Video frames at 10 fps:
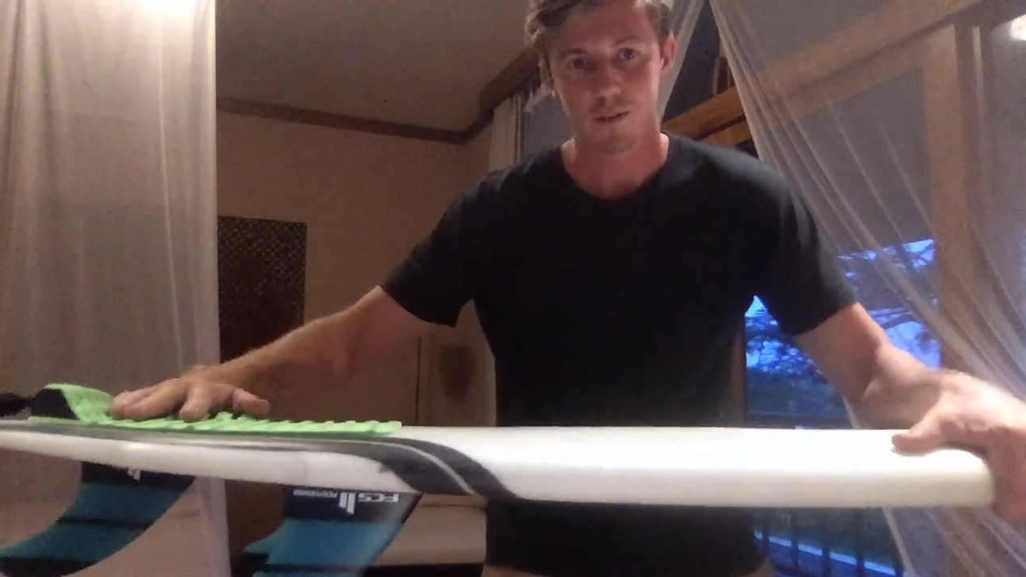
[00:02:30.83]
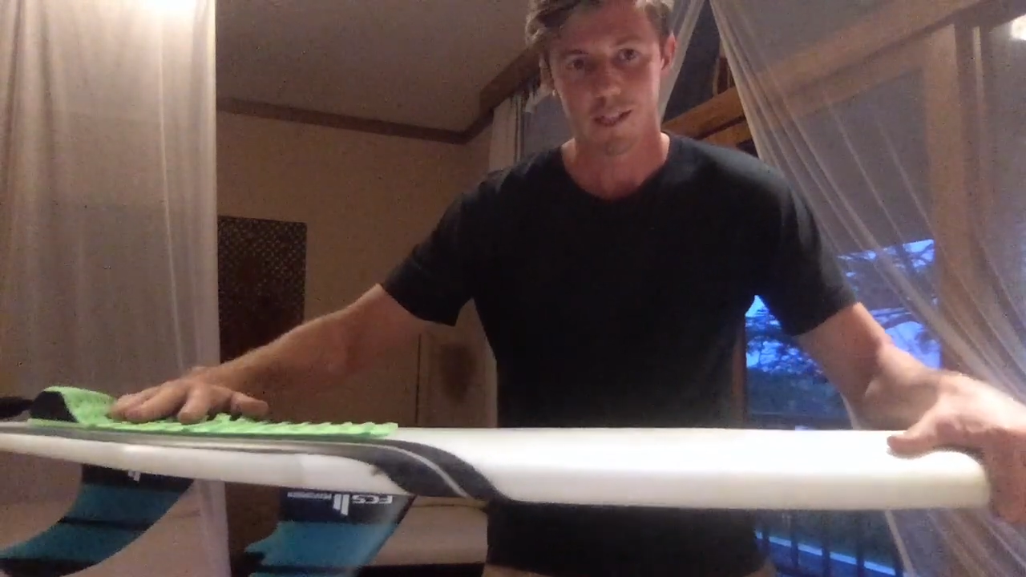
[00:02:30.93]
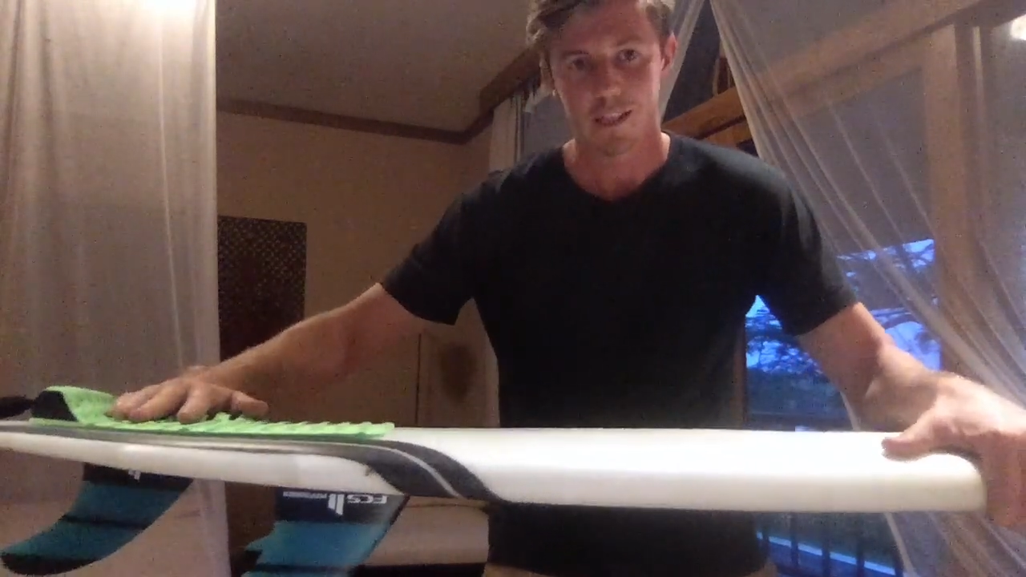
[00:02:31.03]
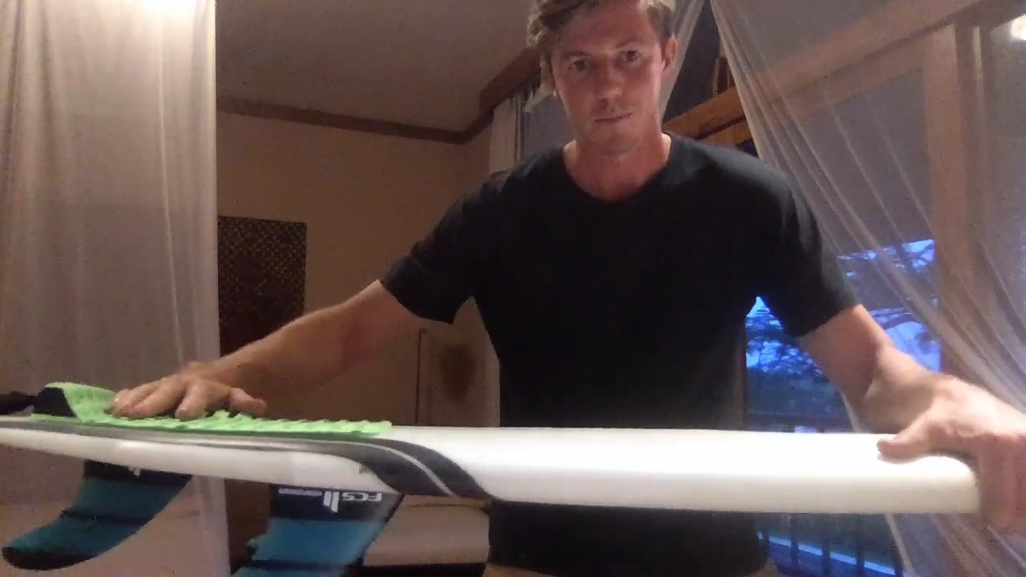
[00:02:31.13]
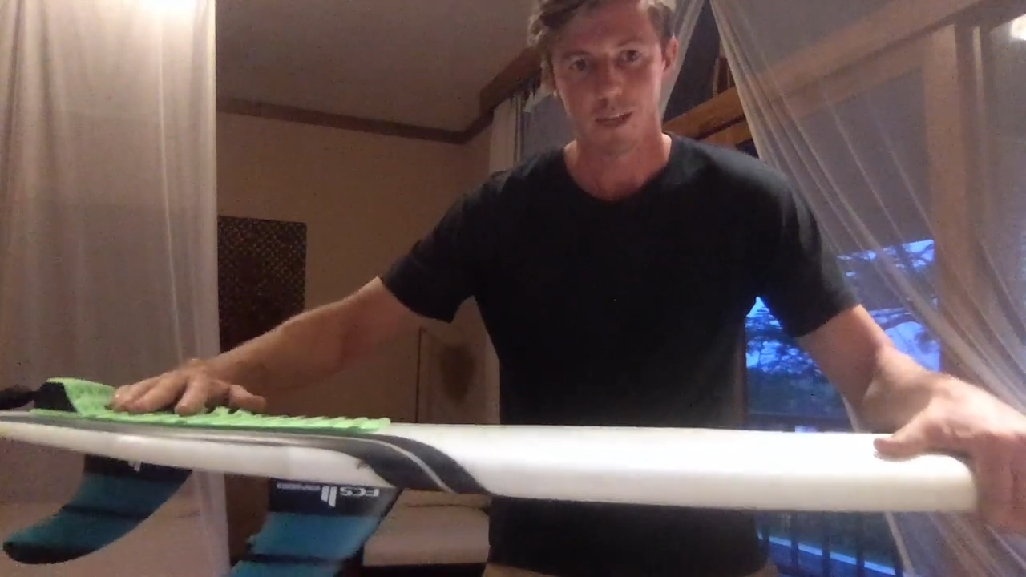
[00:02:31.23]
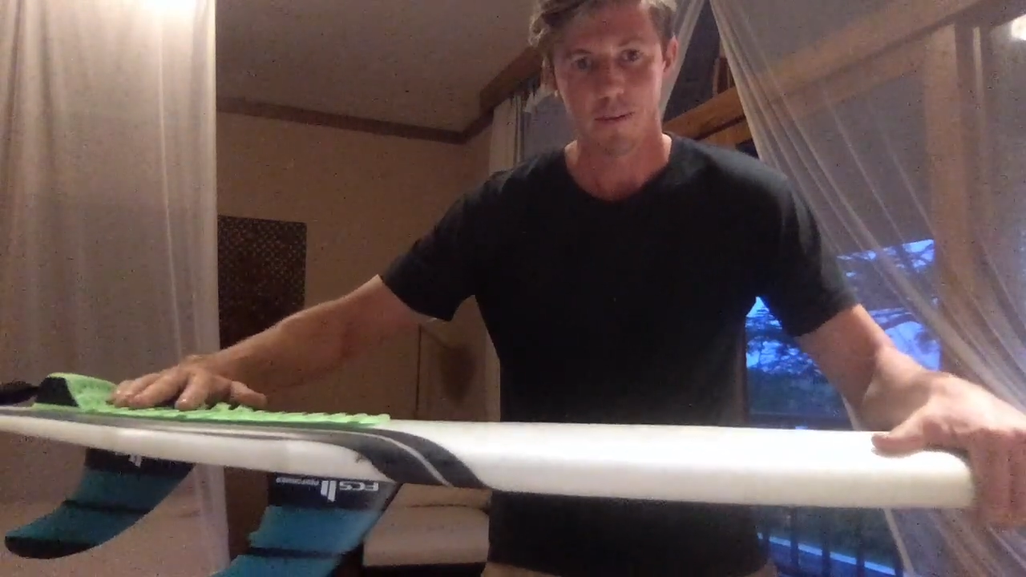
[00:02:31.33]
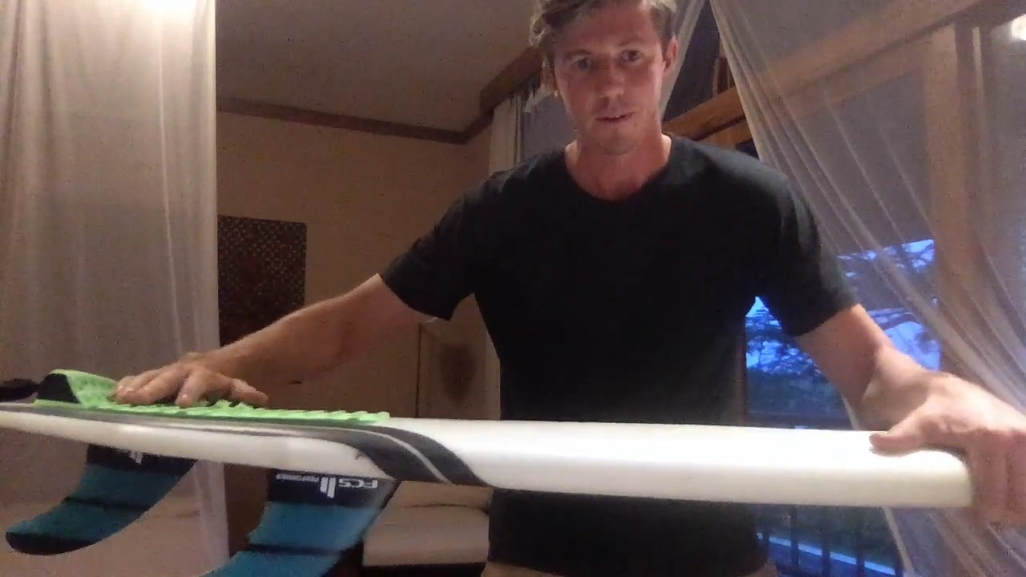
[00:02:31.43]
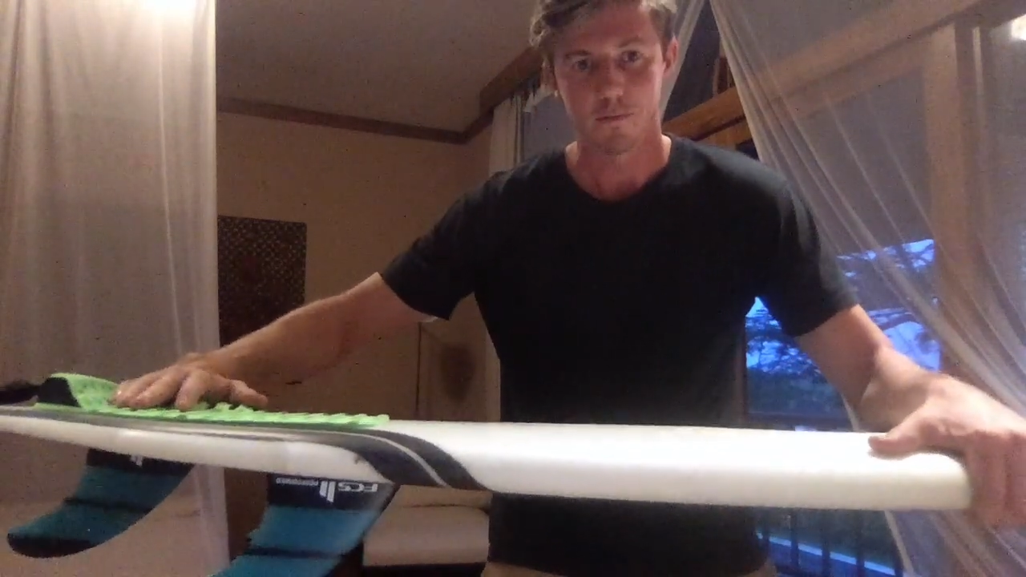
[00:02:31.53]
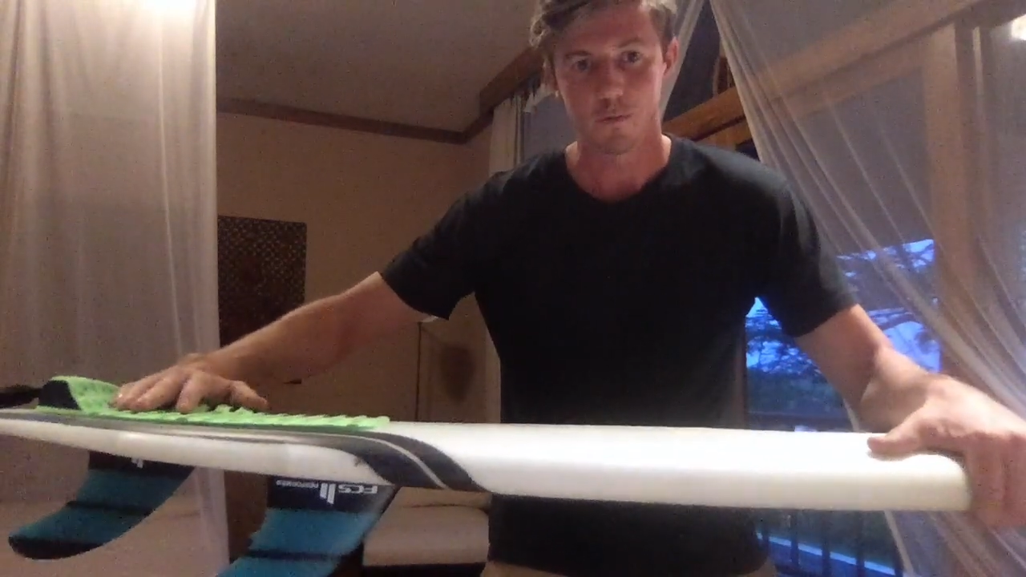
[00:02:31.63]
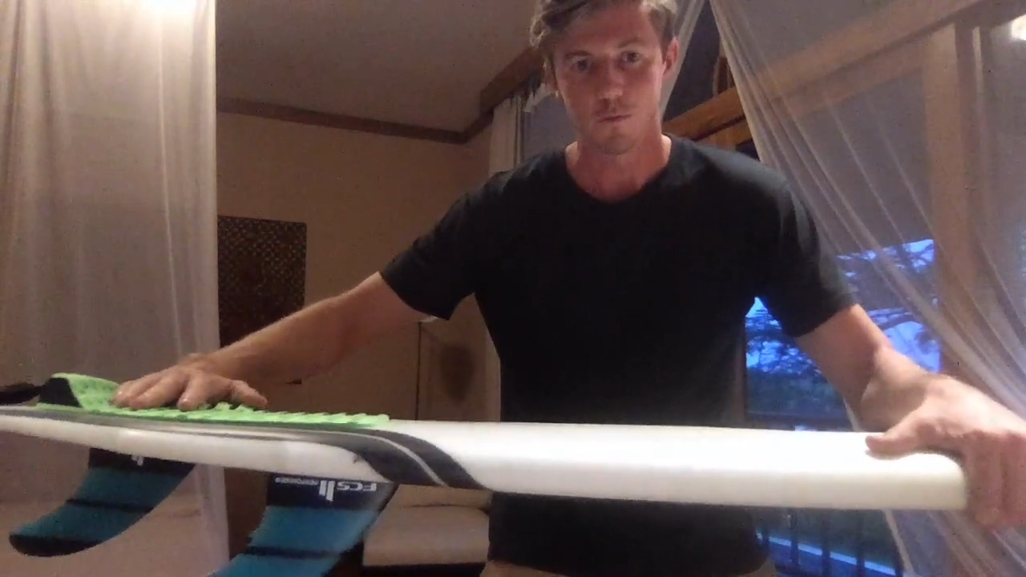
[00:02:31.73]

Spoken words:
is allows me to get my foot